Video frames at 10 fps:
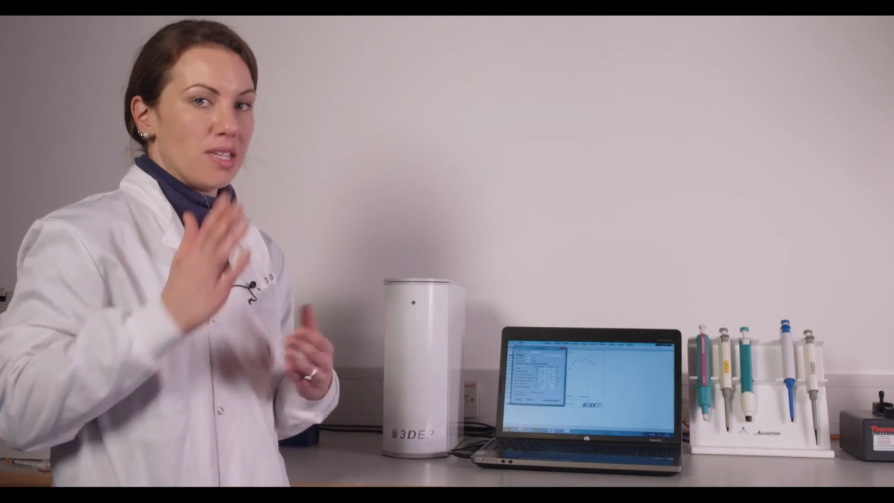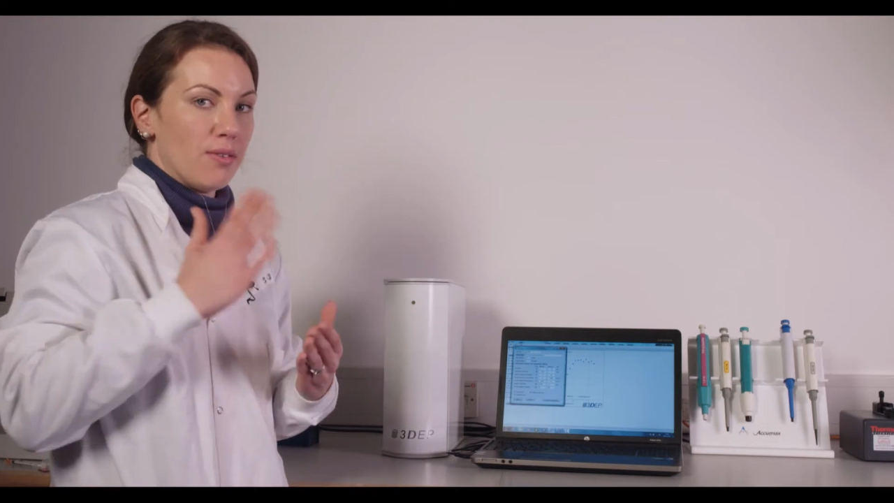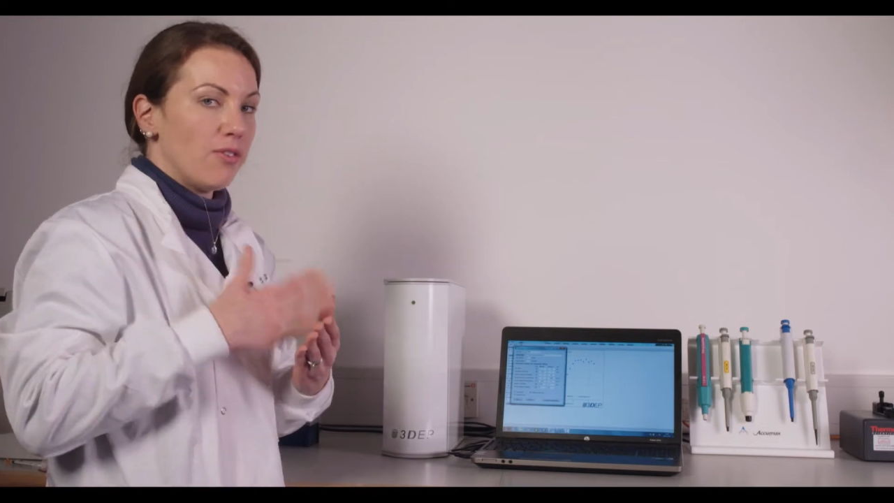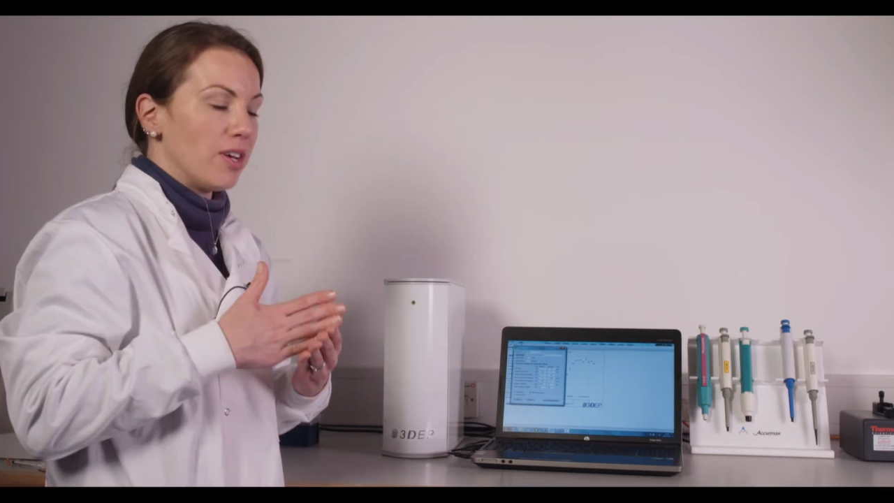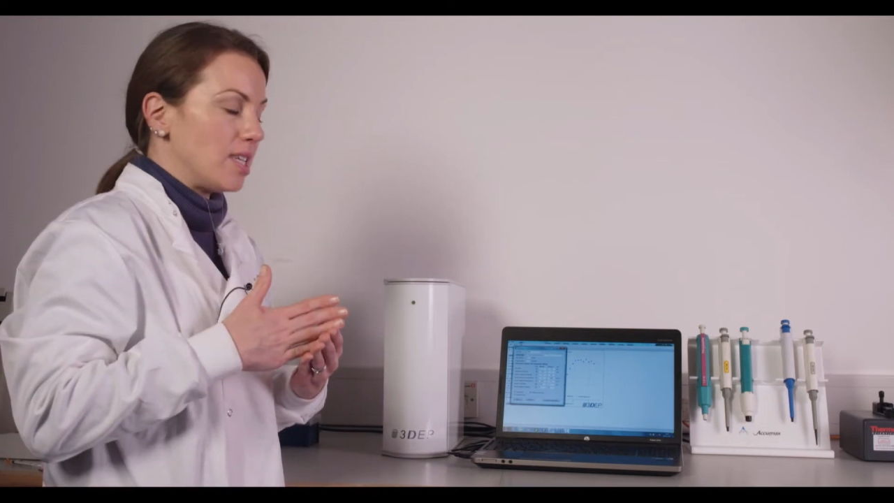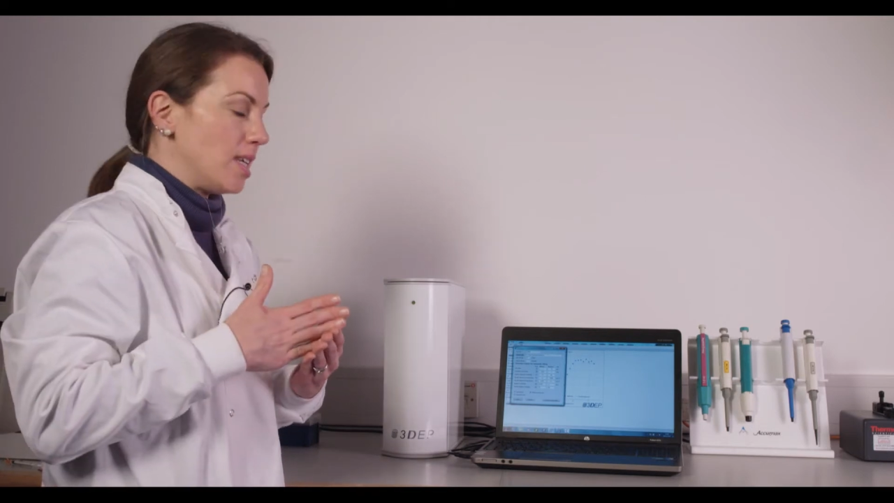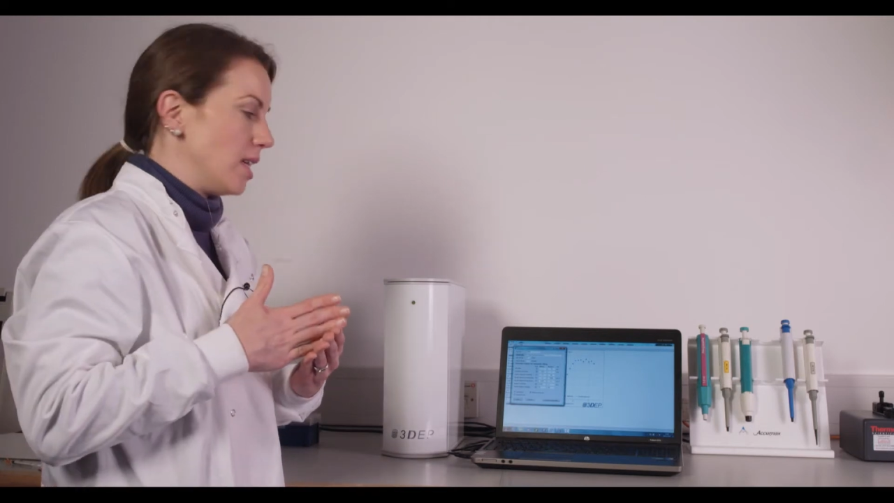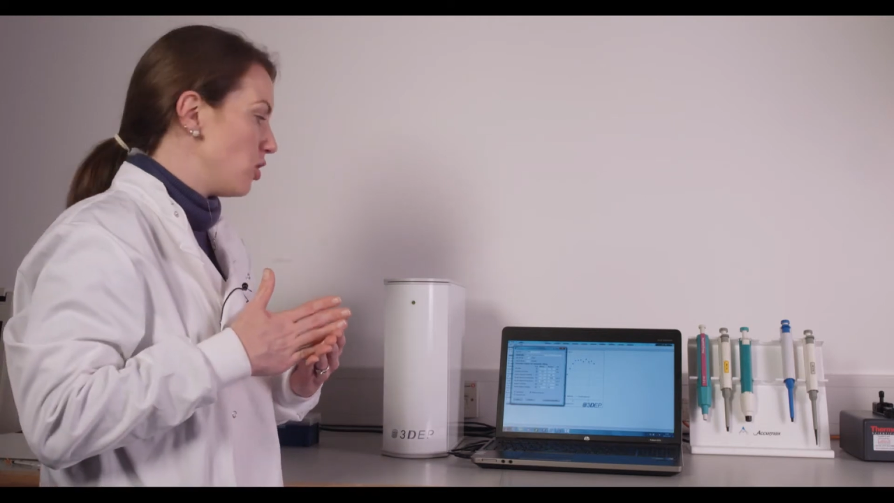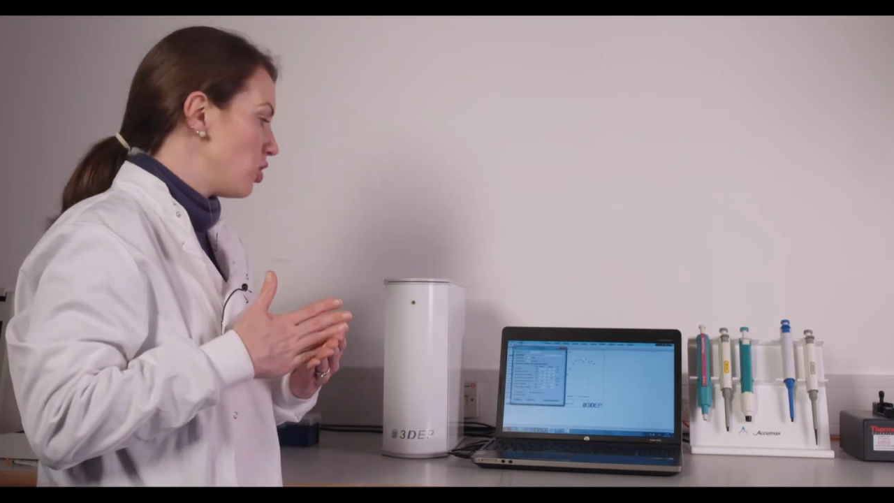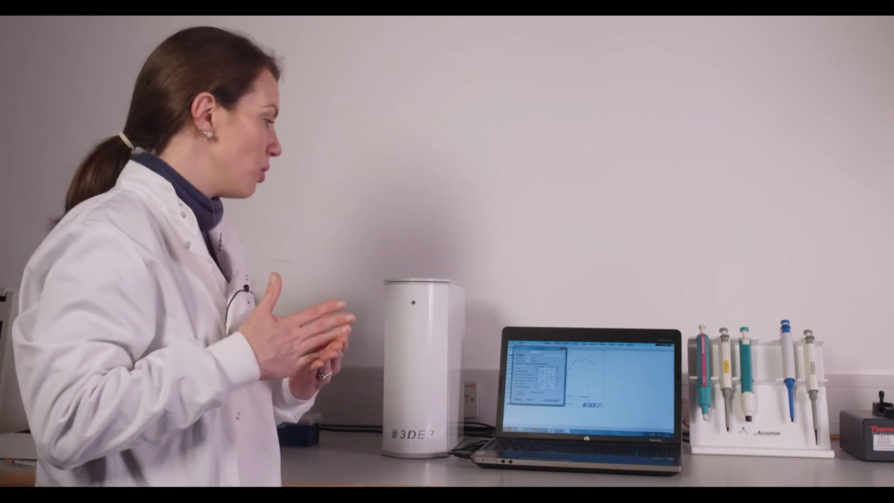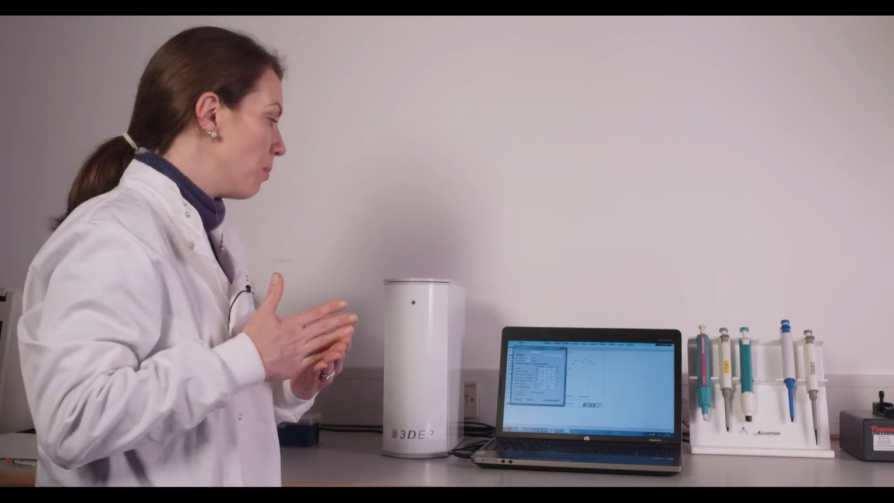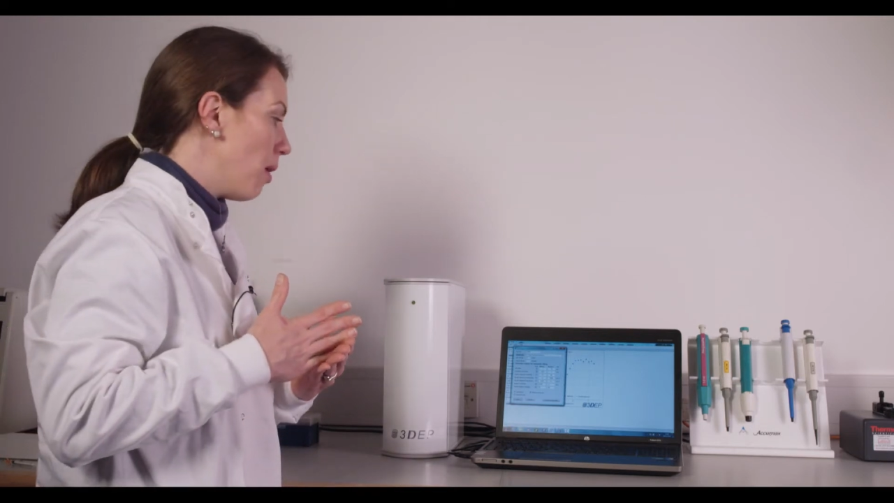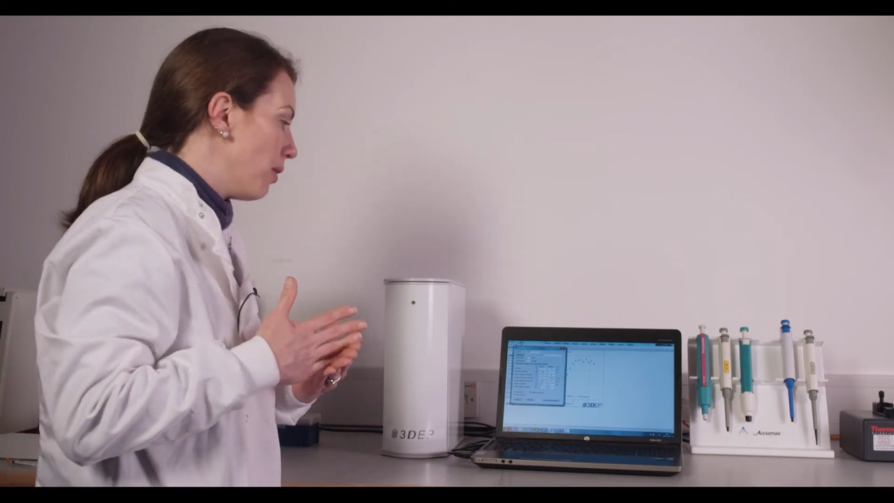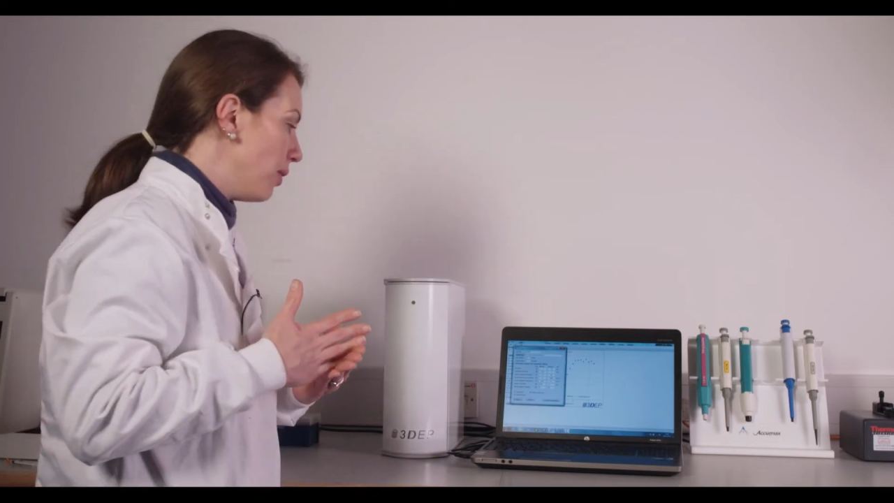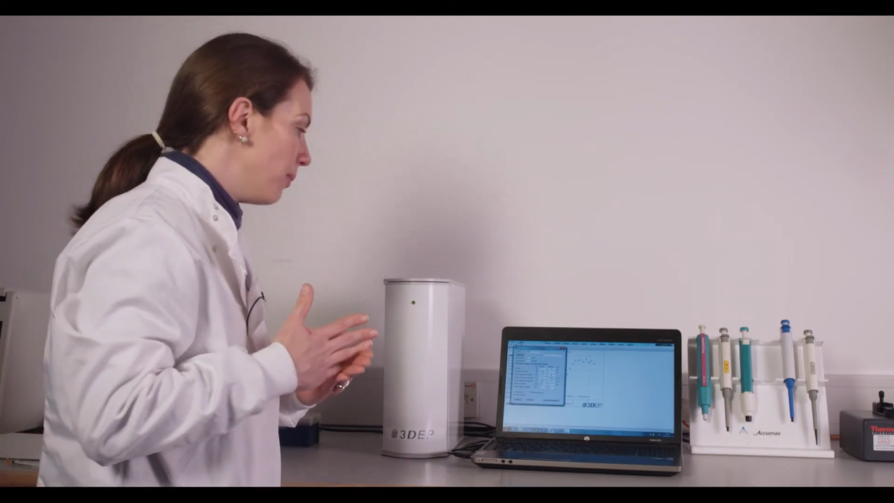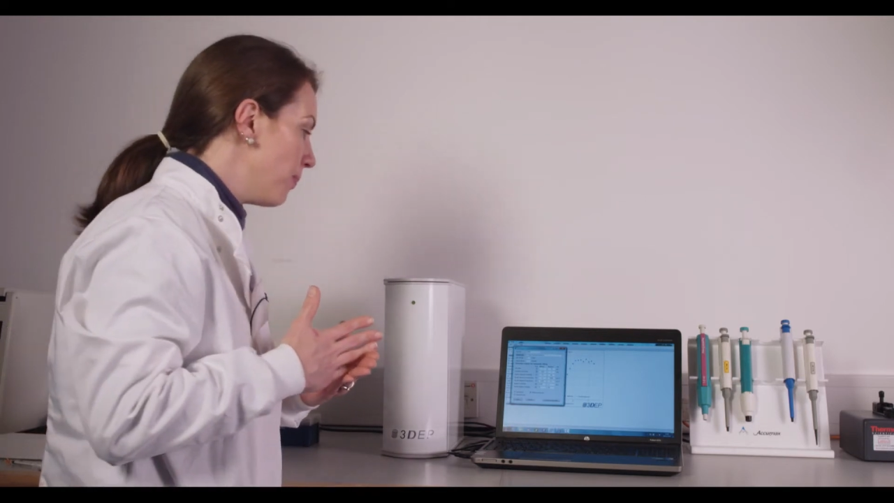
and fix it into your model.